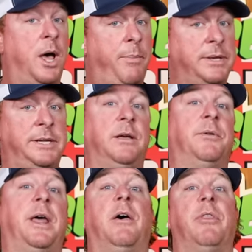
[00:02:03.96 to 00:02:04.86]
up until
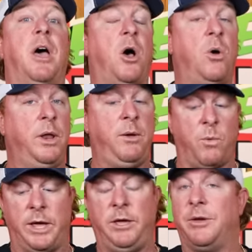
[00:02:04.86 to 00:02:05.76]
now, the only
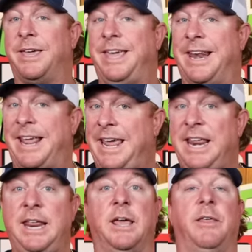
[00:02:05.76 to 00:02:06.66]
way you could get
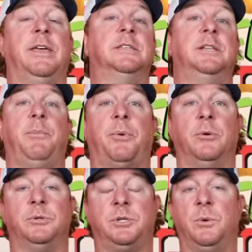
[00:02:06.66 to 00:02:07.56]
any of these
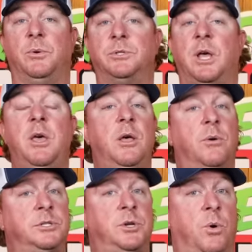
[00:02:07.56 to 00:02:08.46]
Nepros tools
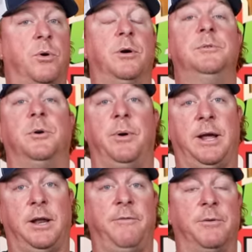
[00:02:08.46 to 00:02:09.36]
was to order them
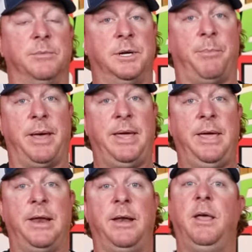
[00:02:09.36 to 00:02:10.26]
directly from
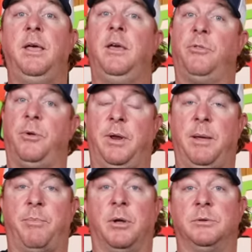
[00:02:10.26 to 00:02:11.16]
Japan through
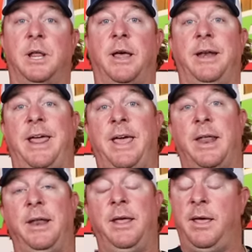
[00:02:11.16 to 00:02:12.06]

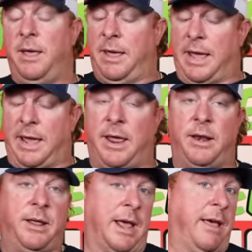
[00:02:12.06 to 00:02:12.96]
nepros.net
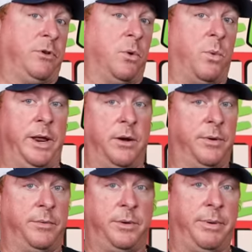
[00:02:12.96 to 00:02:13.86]
and have to wait on
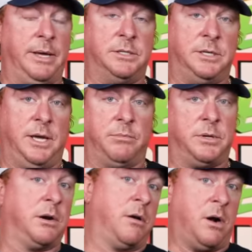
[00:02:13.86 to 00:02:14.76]
them to be shipped
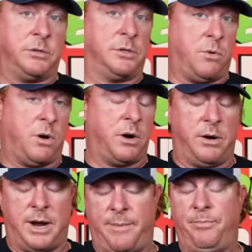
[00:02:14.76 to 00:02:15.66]
across the water,
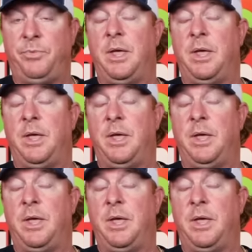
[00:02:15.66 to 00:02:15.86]
right?